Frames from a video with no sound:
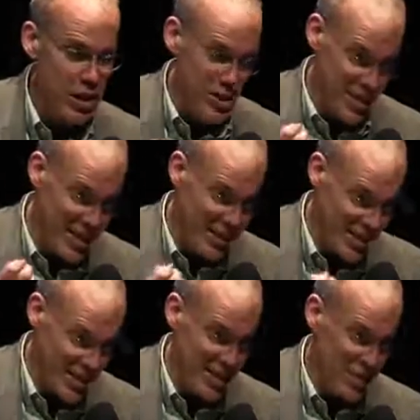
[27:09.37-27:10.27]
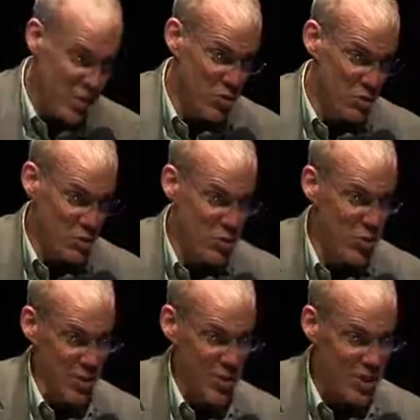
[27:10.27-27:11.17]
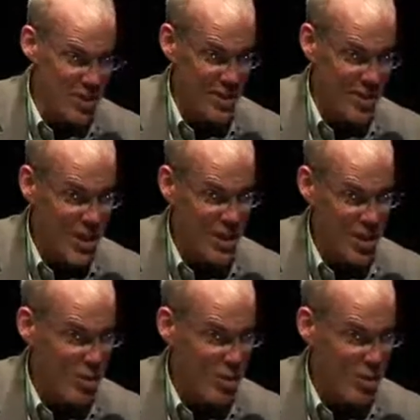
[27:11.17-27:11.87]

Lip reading: sense that it's real, that it's not